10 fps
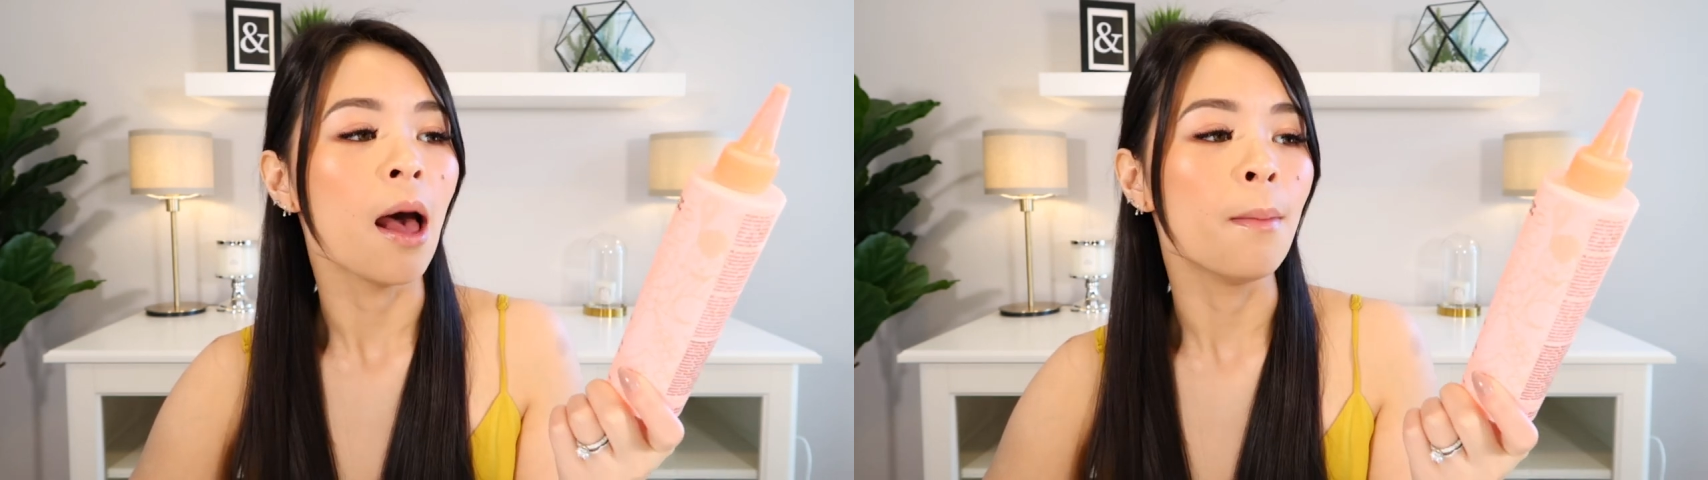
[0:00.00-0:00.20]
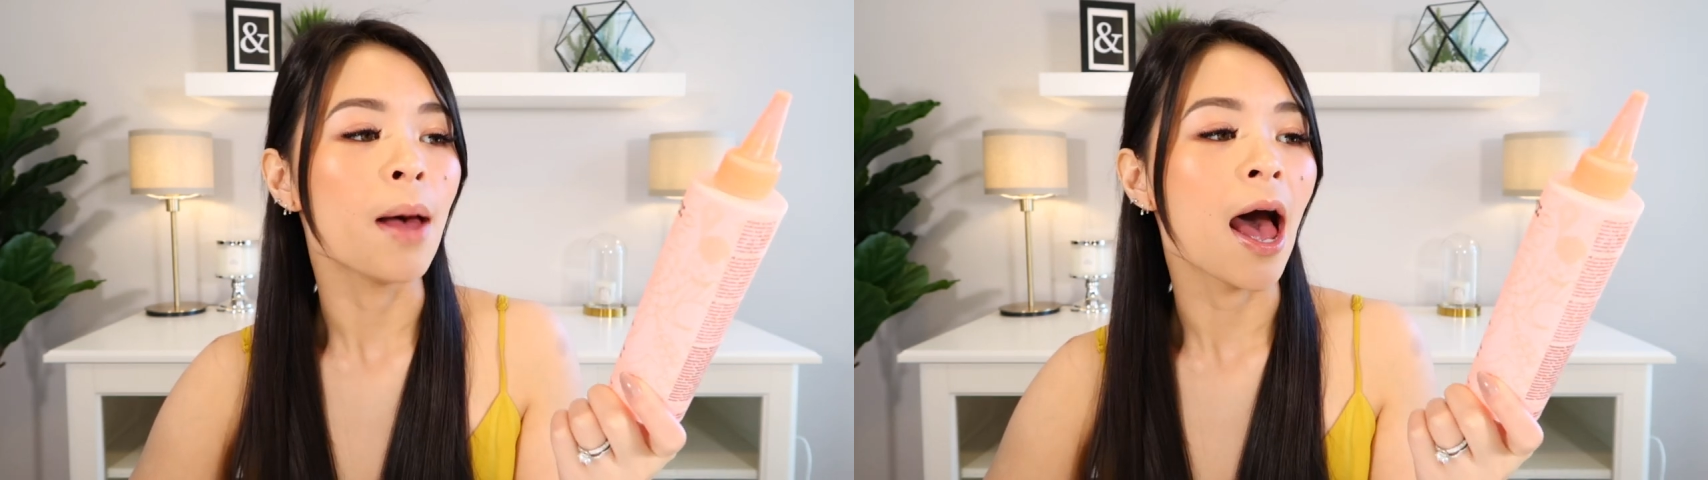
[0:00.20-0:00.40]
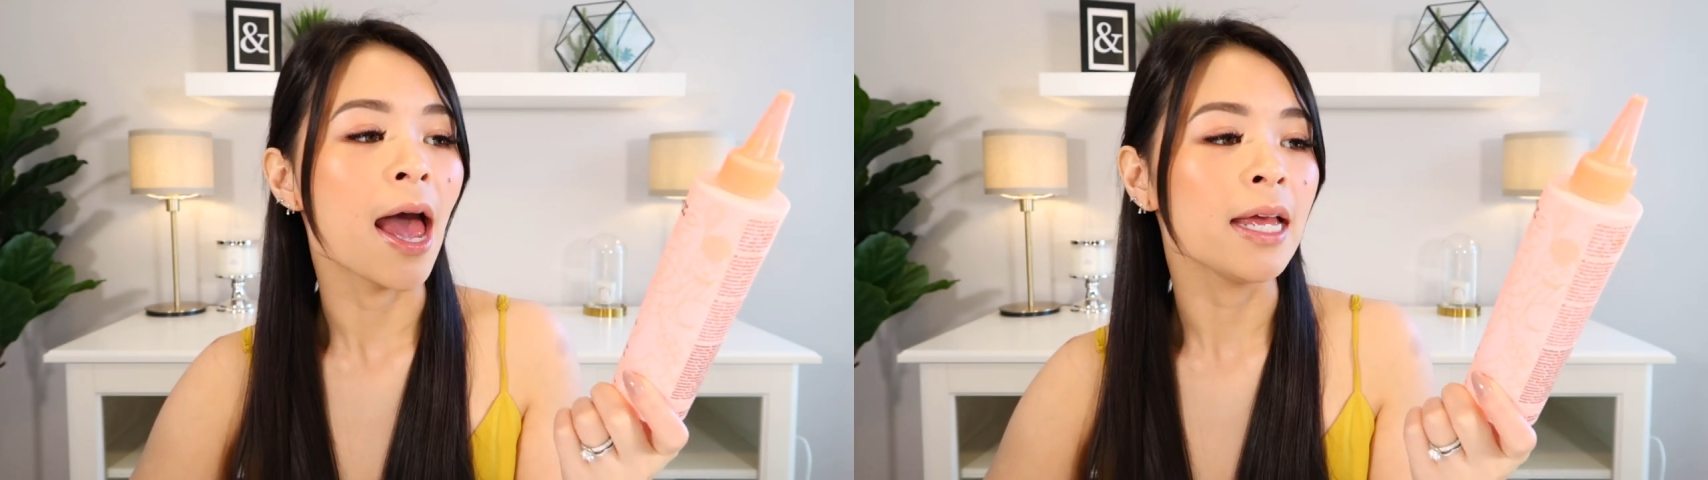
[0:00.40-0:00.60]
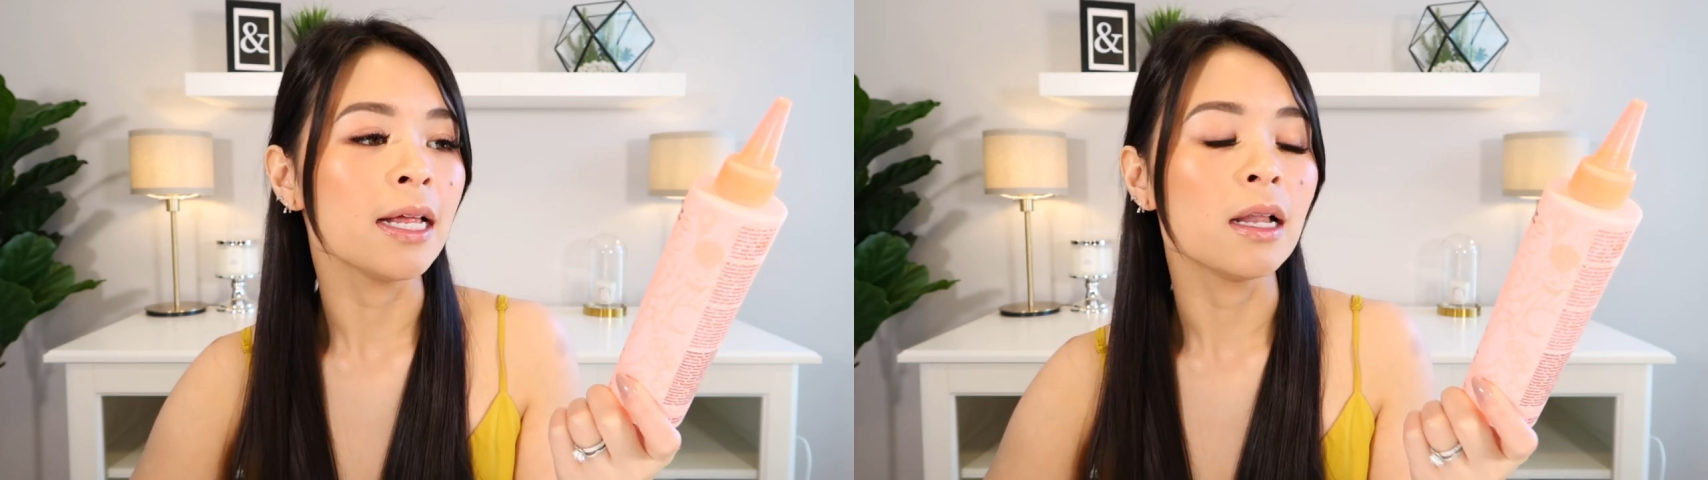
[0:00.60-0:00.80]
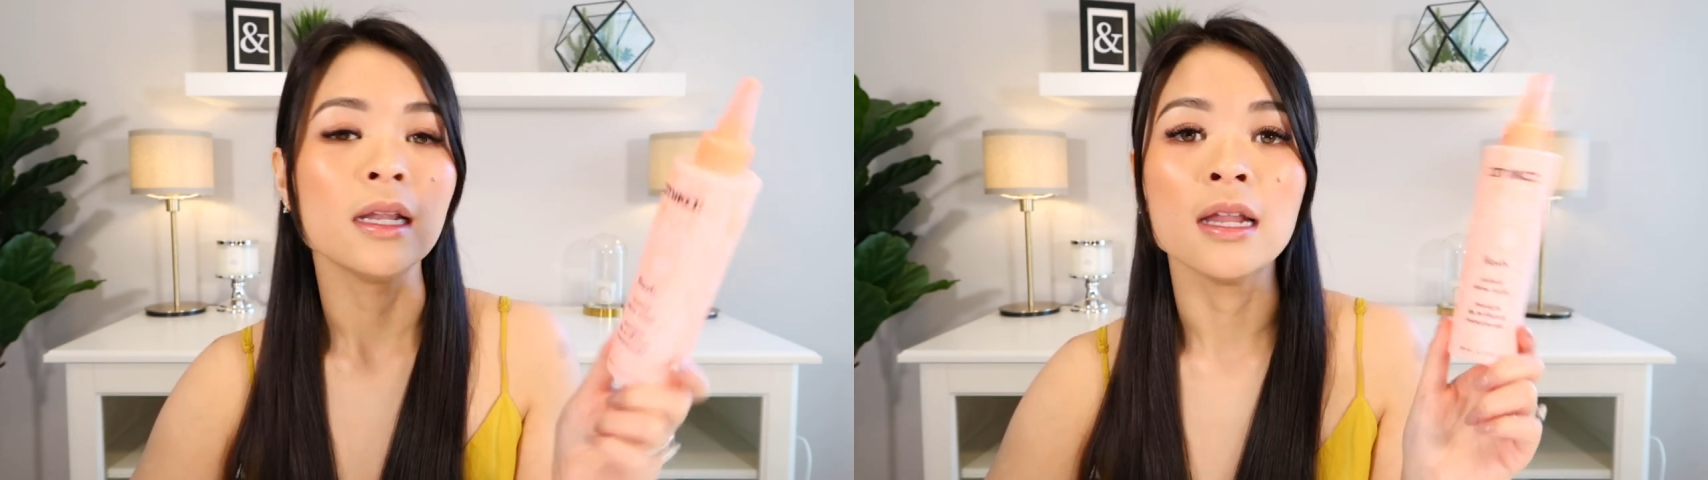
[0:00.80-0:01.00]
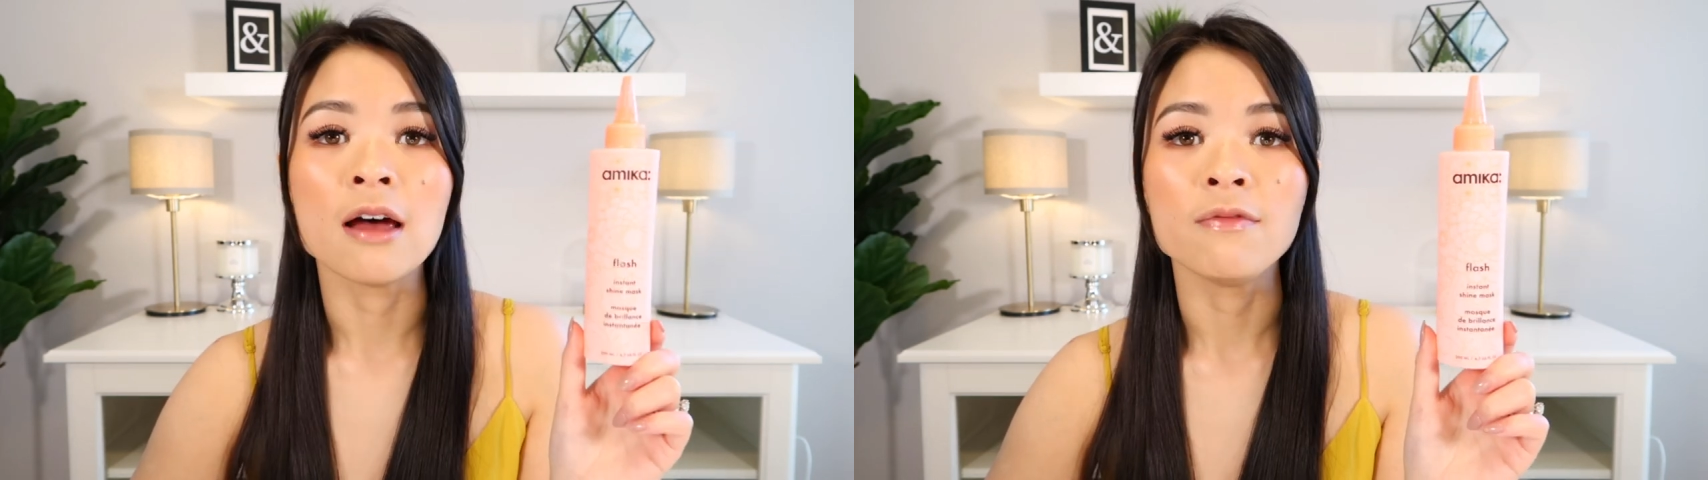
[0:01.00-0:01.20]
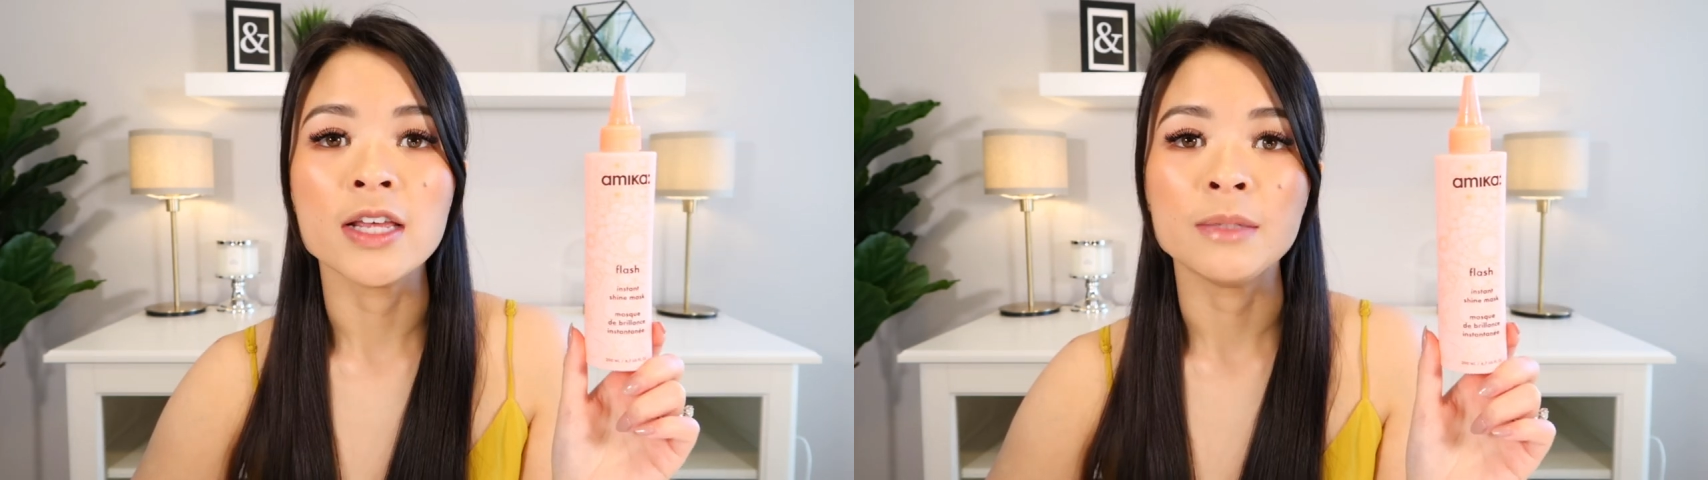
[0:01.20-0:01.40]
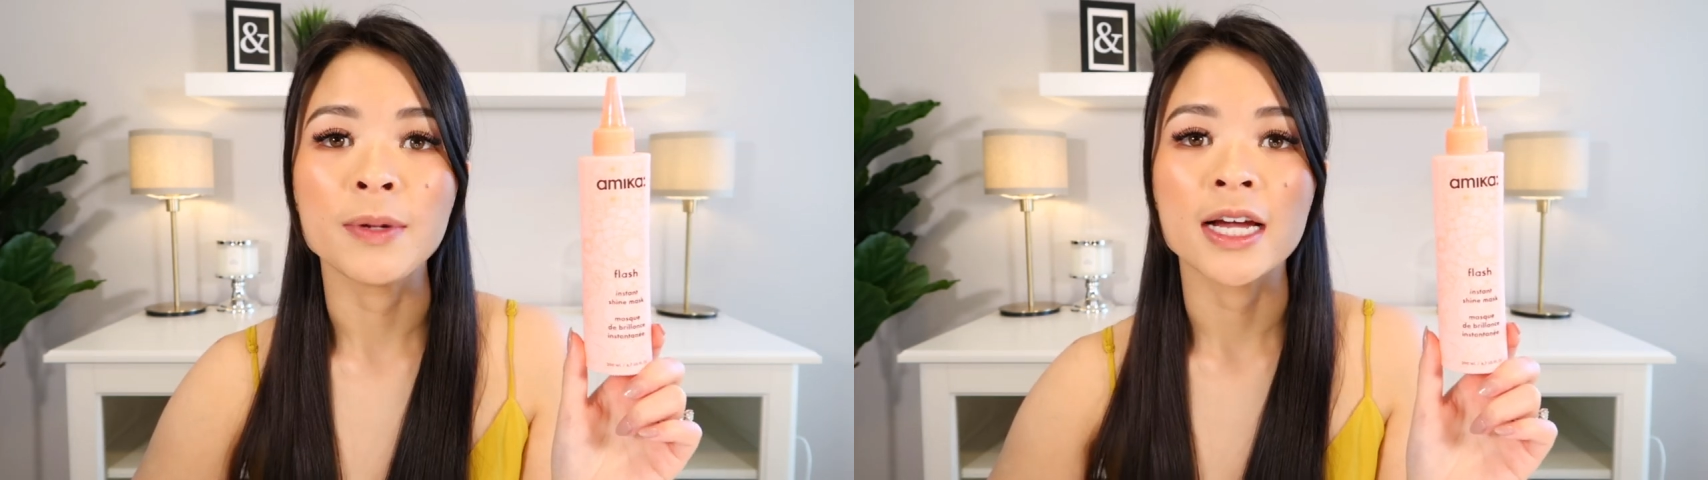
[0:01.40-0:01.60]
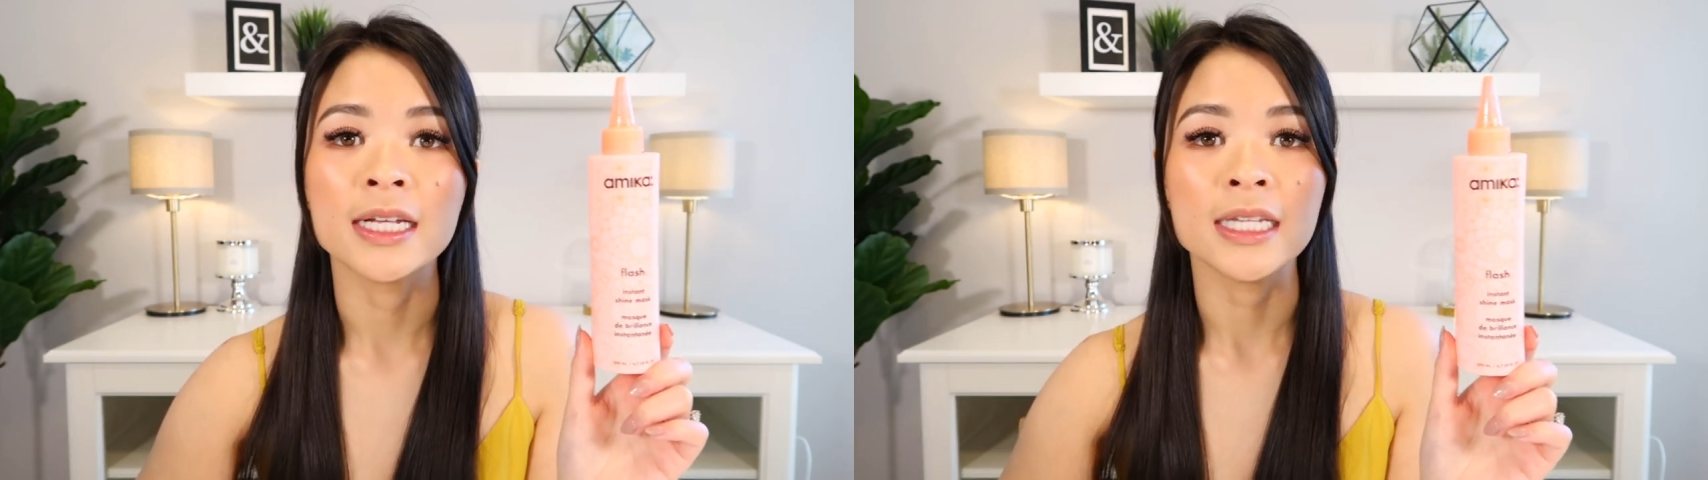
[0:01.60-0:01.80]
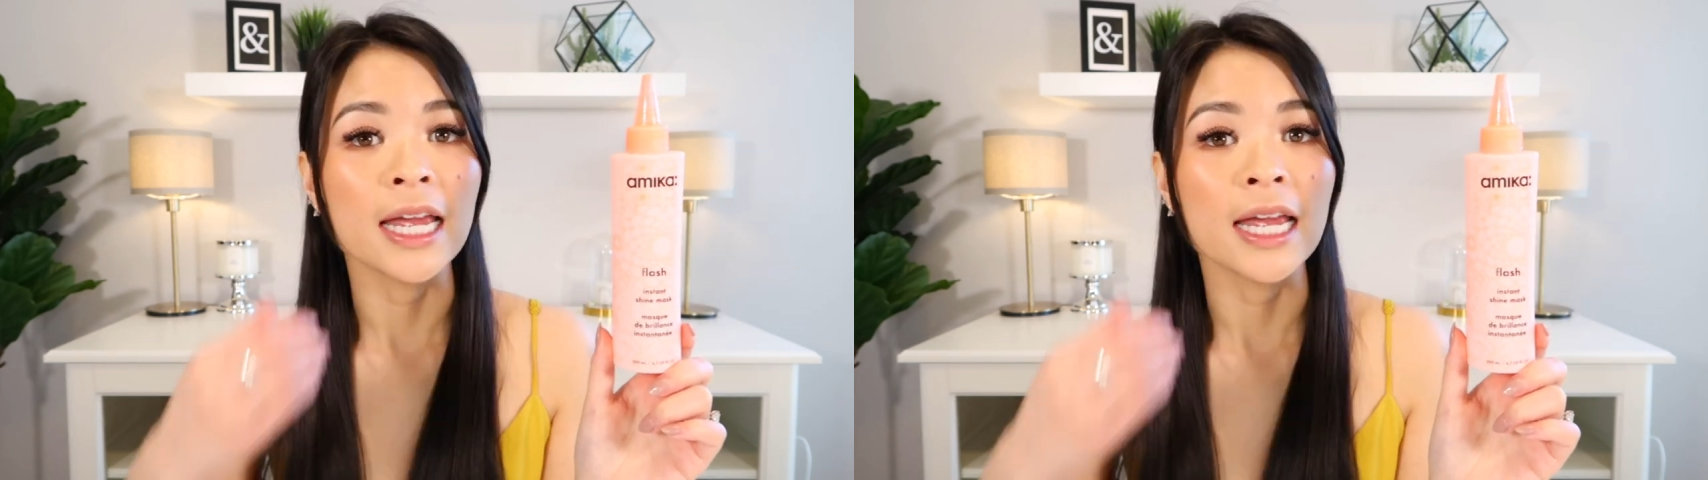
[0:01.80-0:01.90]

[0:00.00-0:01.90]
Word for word: I love this because